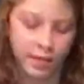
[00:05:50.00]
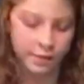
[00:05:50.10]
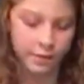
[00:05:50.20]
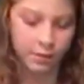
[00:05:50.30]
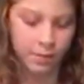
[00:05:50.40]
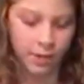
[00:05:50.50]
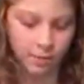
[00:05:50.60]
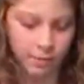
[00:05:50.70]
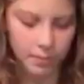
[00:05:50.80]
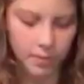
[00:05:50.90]
if it'll make
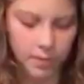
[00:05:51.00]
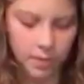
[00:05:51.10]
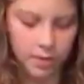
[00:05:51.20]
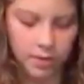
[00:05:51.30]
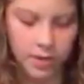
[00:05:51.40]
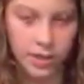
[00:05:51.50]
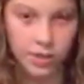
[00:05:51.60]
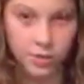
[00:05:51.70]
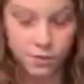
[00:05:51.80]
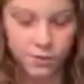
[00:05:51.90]
a bubble.
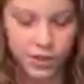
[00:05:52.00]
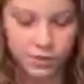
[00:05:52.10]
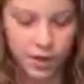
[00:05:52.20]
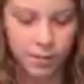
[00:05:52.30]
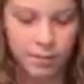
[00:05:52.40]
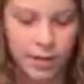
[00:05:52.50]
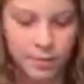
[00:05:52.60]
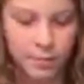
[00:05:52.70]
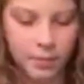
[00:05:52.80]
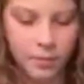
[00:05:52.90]
Let's retry my
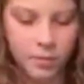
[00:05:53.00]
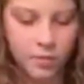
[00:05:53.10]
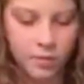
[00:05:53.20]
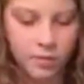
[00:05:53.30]
bubble.